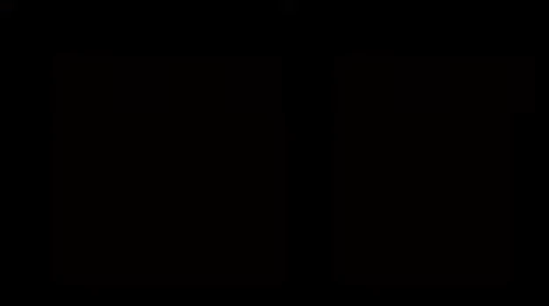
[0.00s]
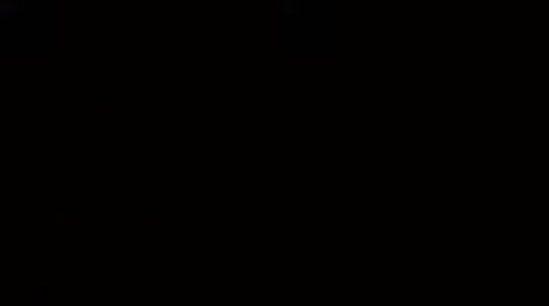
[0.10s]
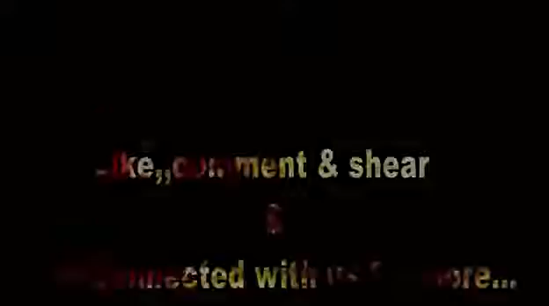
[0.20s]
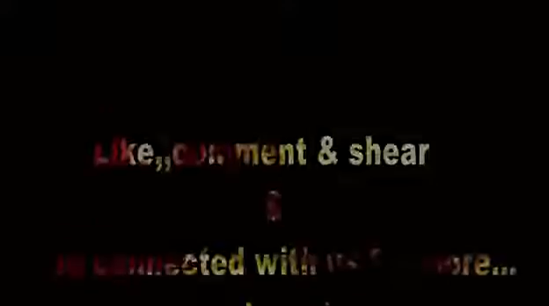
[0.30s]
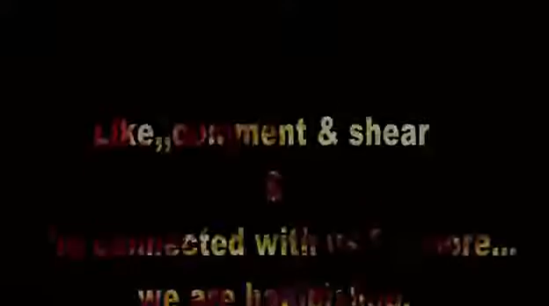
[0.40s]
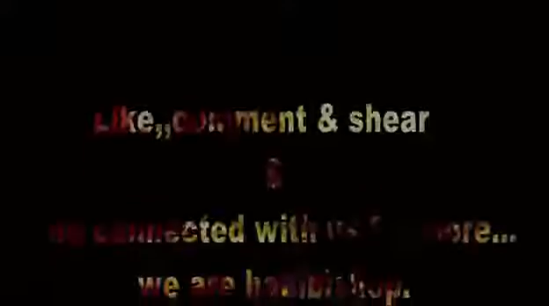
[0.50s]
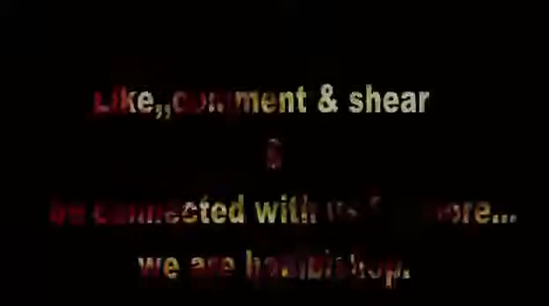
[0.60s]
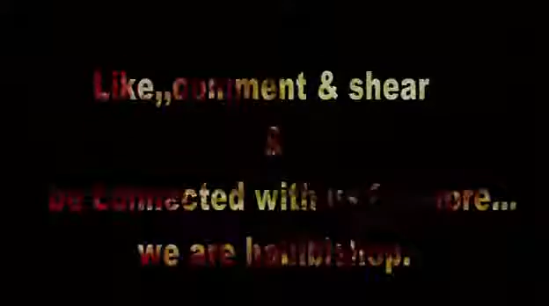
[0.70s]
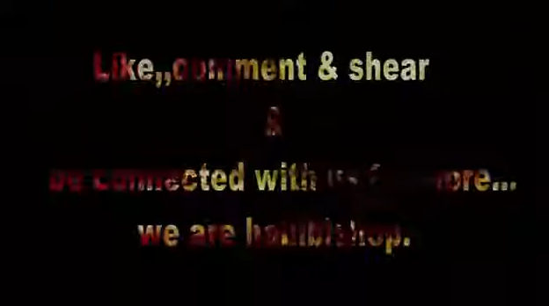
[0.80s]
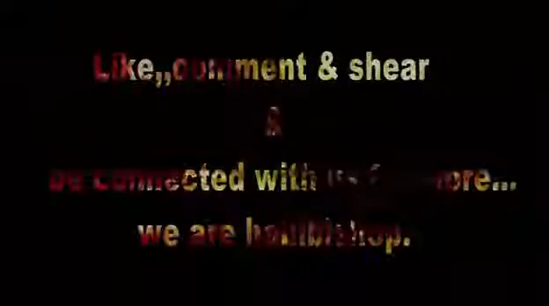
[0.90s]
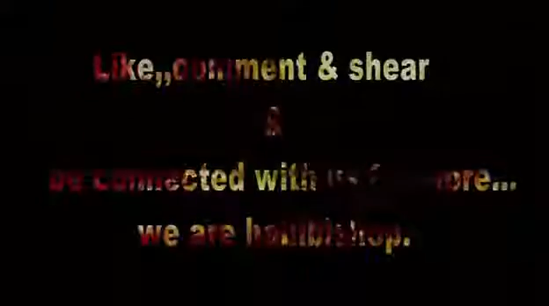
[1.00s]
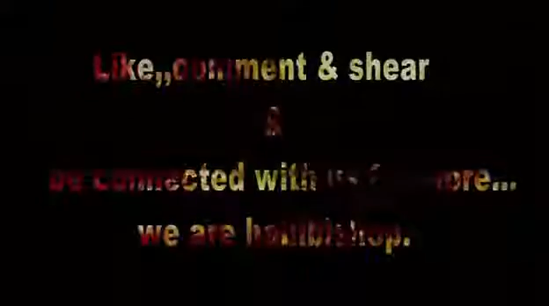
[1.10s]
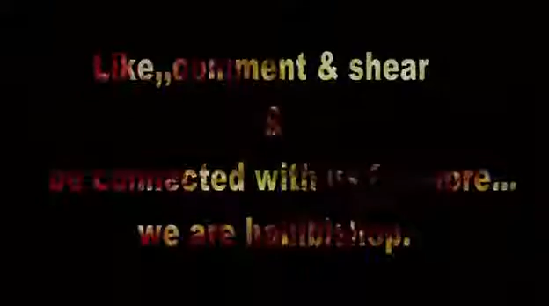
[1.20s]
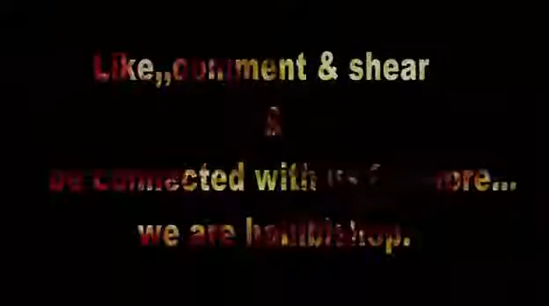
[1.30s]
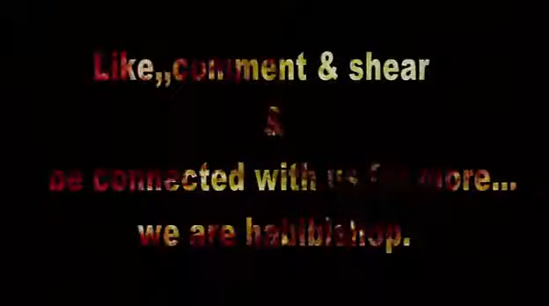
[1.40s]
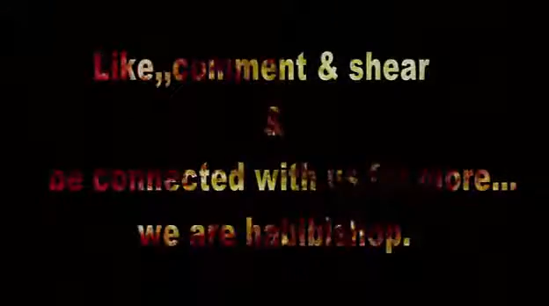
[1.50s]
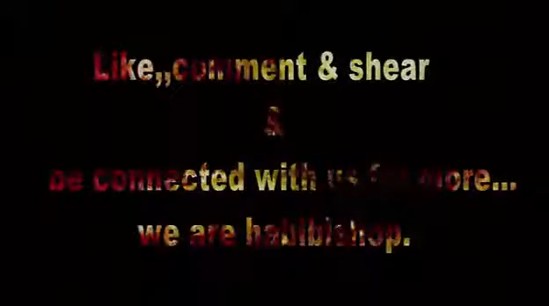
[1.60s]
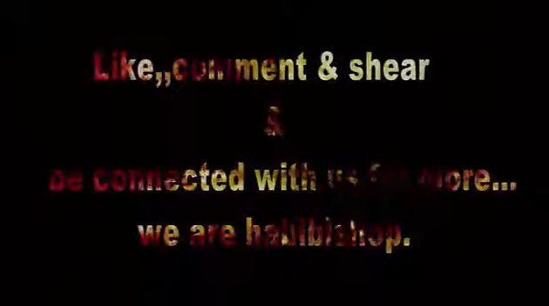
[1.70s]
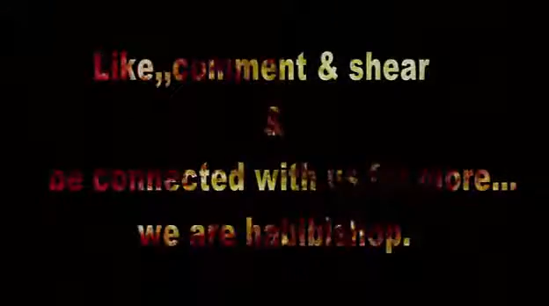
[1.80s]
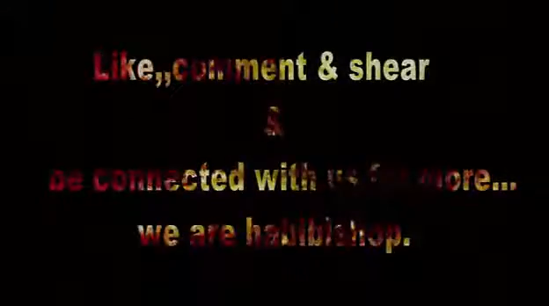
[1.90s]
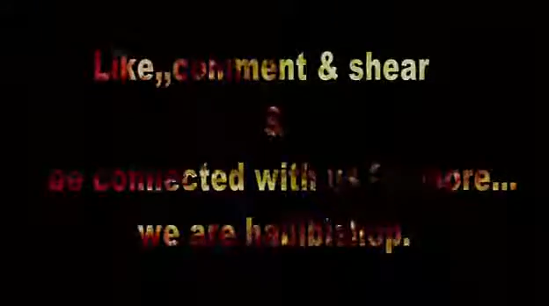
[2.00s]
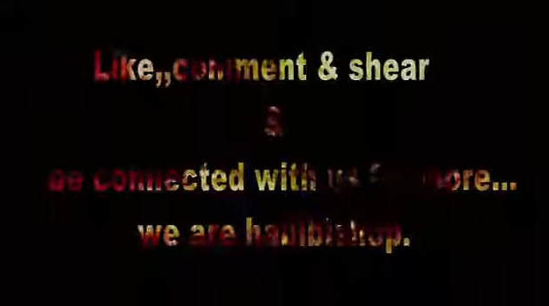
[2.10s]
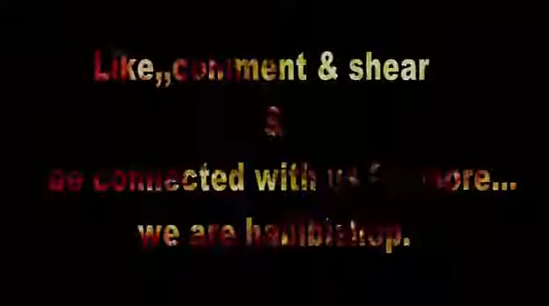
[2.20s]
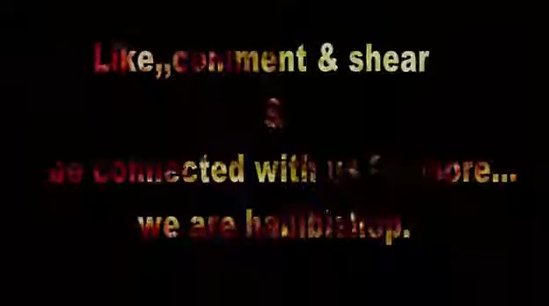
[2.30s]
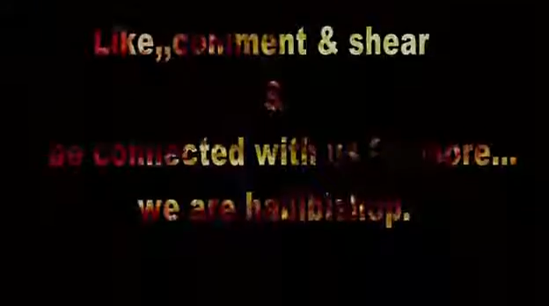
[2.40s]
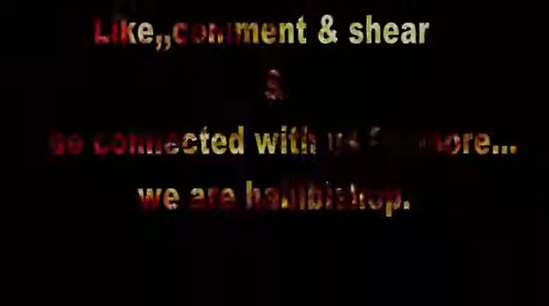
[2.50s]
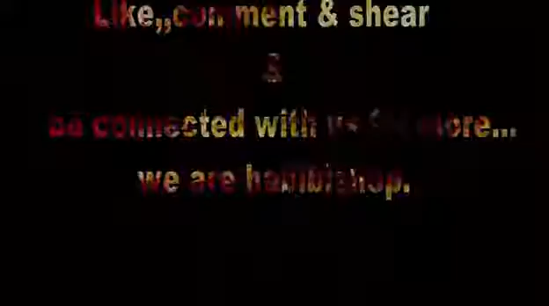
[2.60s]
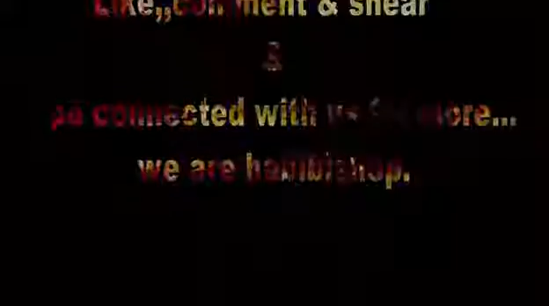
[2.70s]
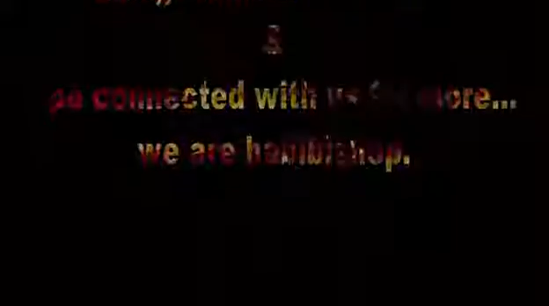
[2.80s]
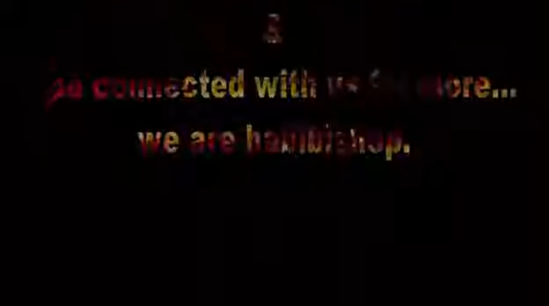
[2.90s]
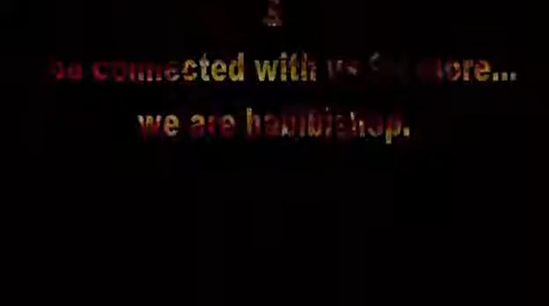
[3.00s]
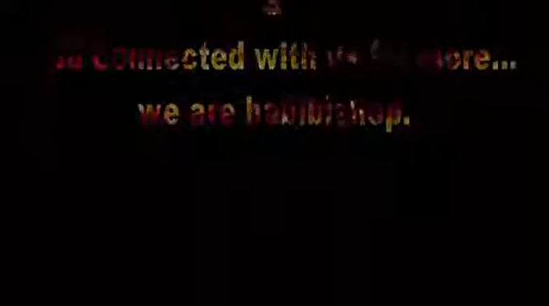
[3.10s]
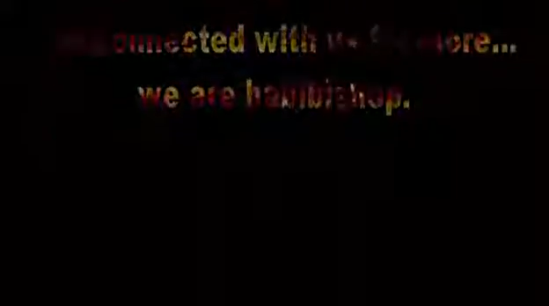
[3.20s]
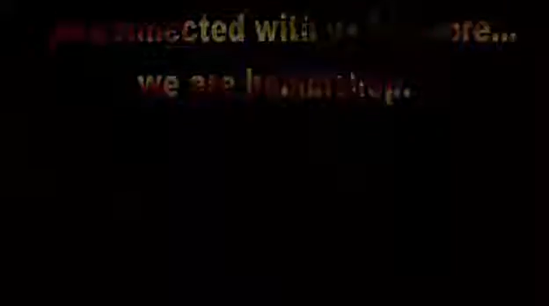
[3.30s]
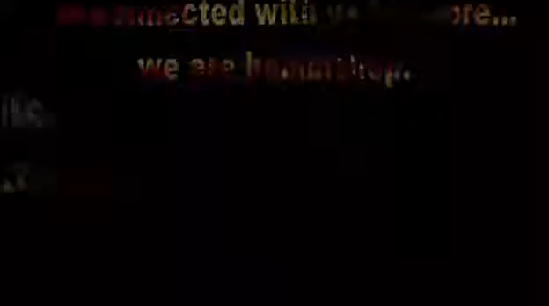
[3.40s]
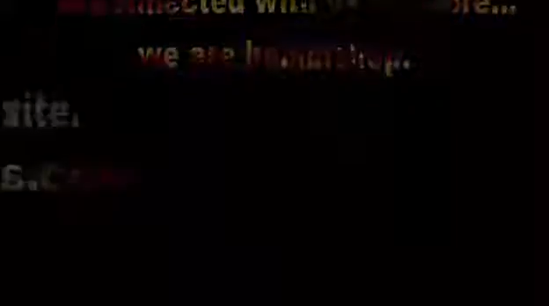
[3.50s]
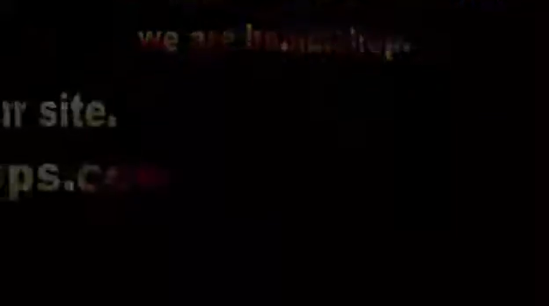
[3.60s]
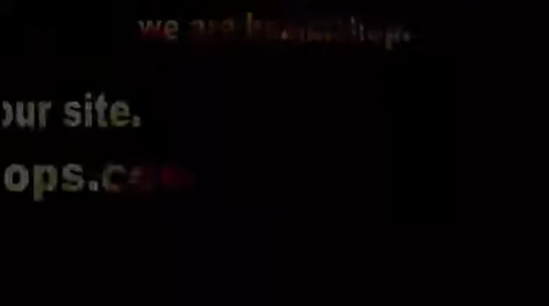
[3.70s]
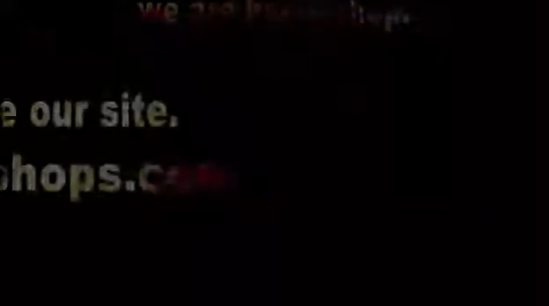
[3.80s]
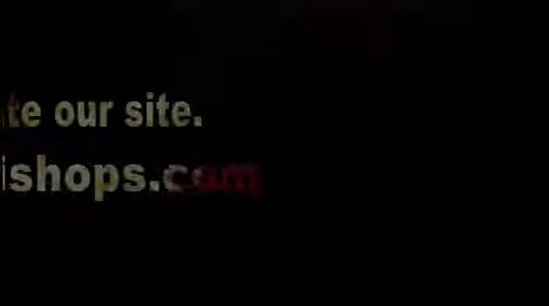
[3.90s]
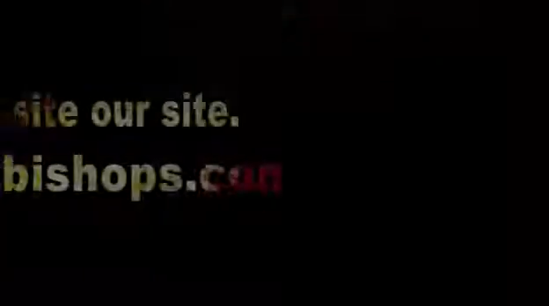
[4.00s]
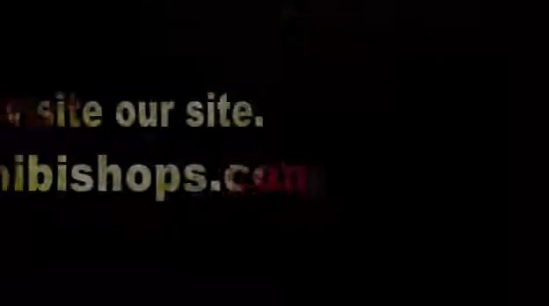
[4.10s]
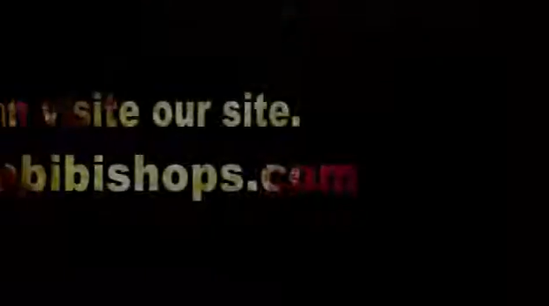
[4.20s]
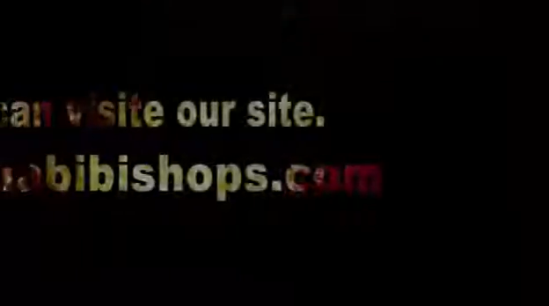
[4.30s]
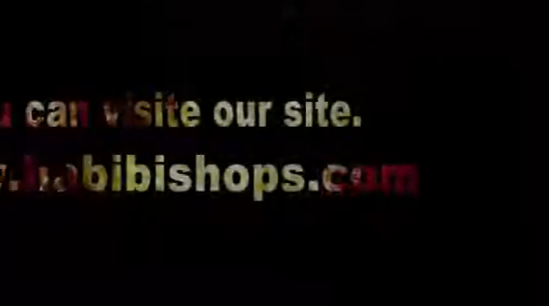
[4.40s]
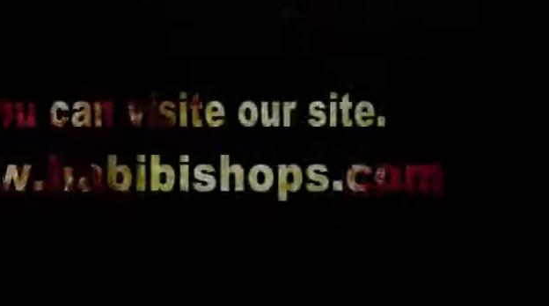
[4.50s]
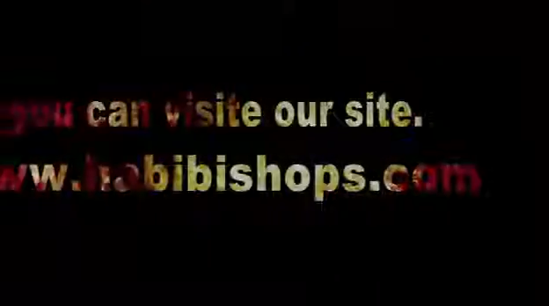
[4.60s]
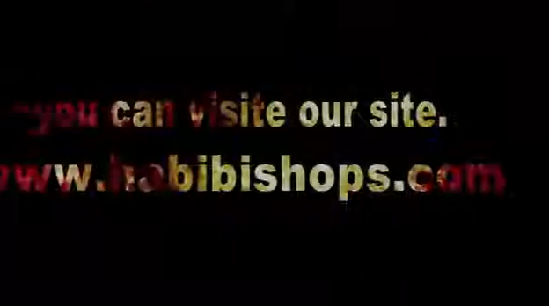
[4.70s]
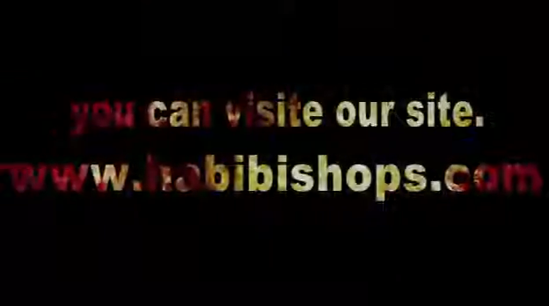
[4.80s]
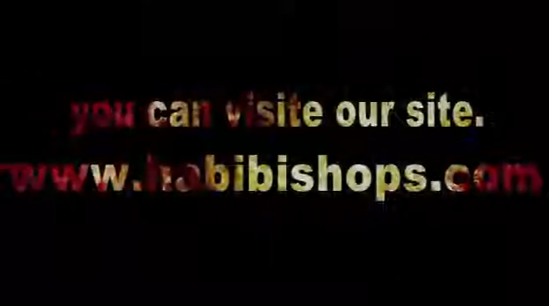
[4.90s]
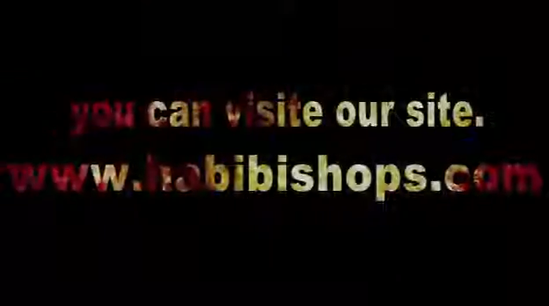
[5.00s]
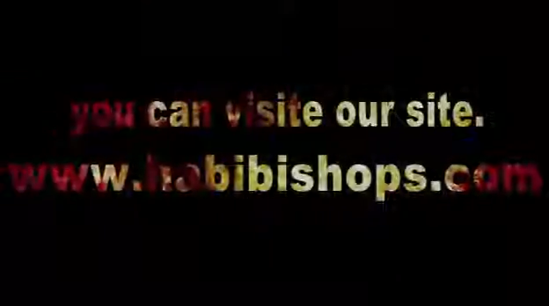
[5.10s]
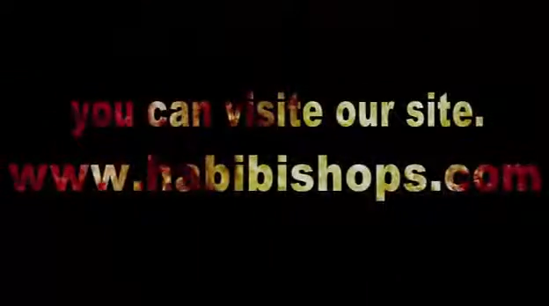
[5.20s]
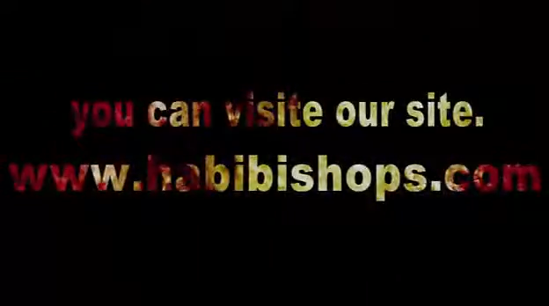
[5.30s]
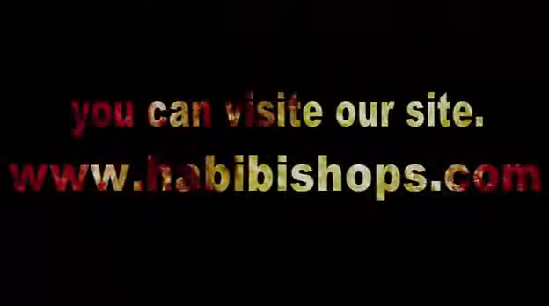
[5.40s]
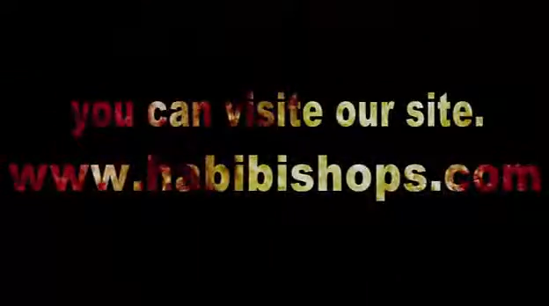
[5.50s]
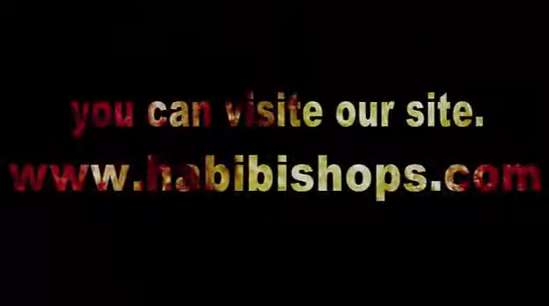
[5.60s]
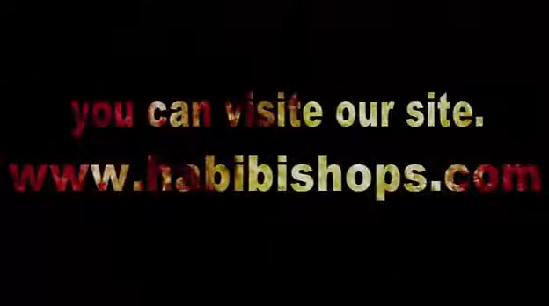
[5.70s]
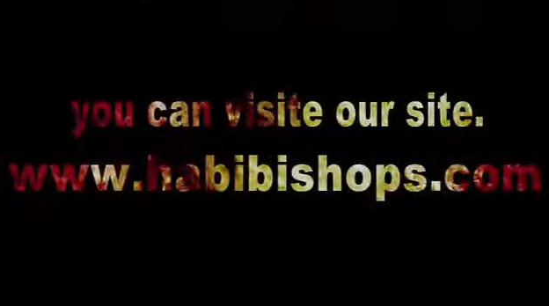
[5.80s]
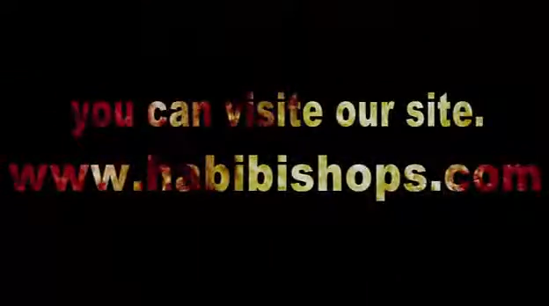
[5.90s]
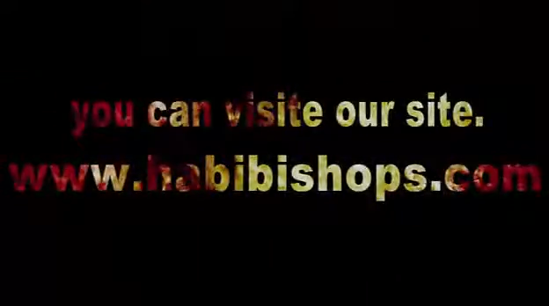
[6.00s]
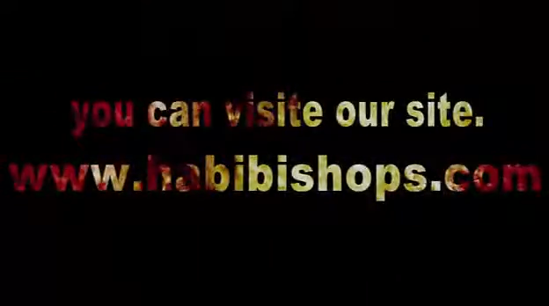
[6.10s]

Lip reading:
(no speaker visible)